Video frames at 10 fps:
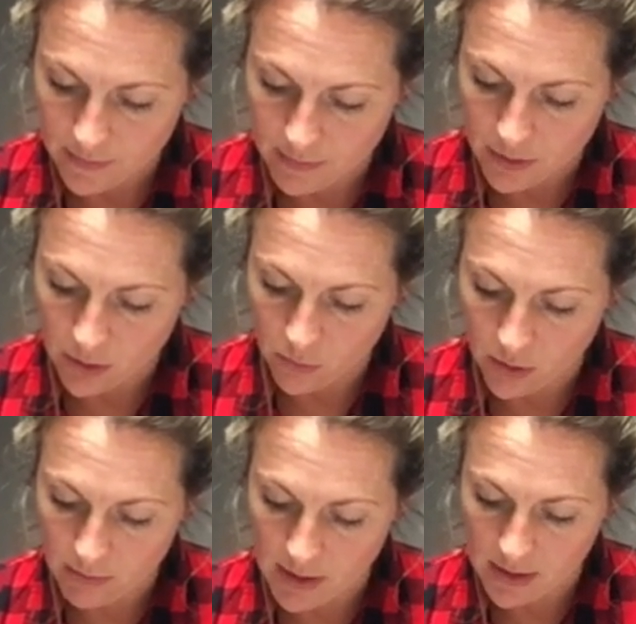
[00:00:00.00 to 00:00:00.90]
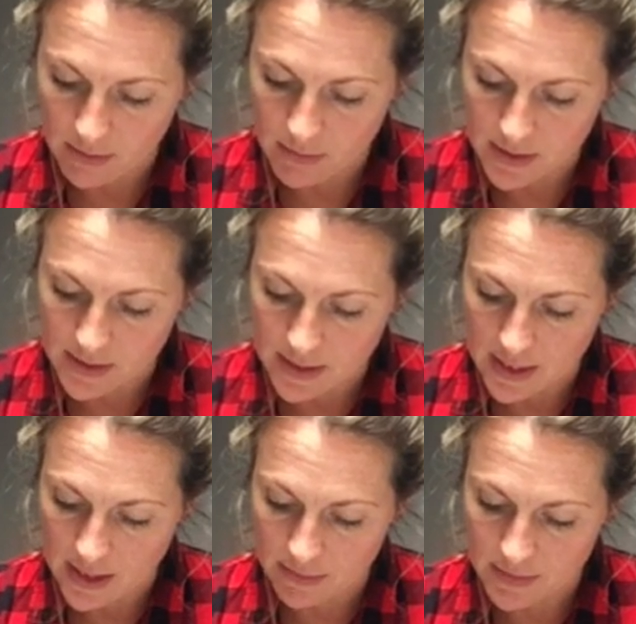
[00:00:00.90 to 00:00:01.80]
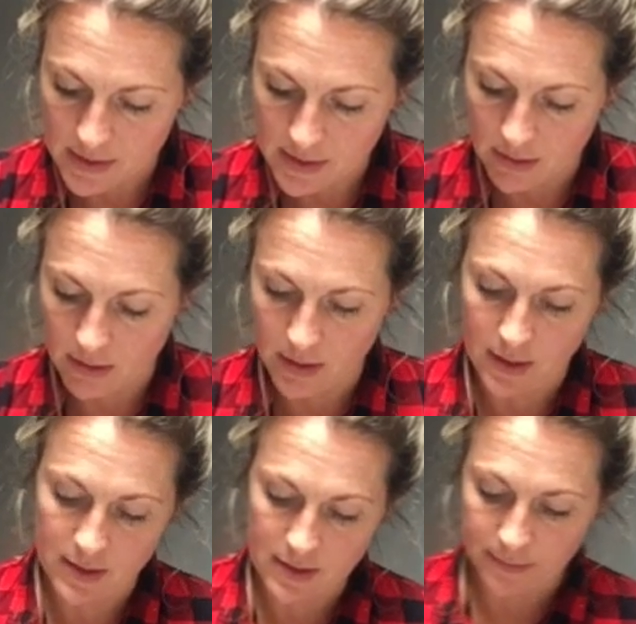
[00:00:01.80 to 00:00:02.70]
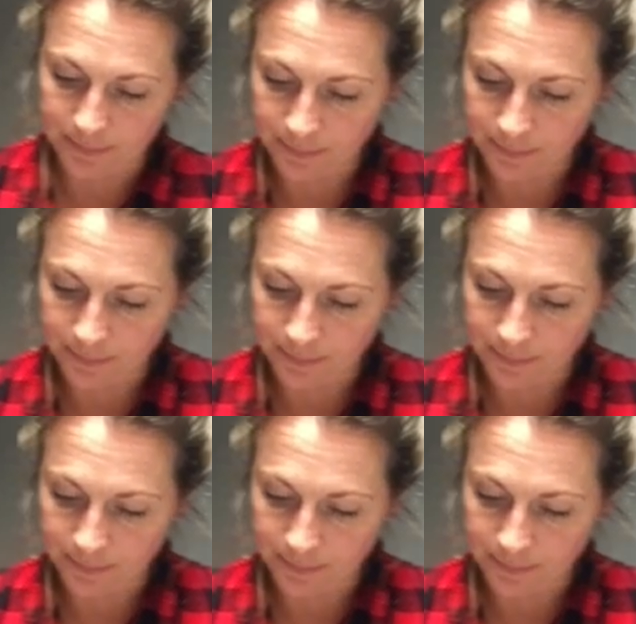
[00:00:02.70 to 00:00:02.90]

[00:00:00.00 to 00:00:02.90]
but you want to make them the same size.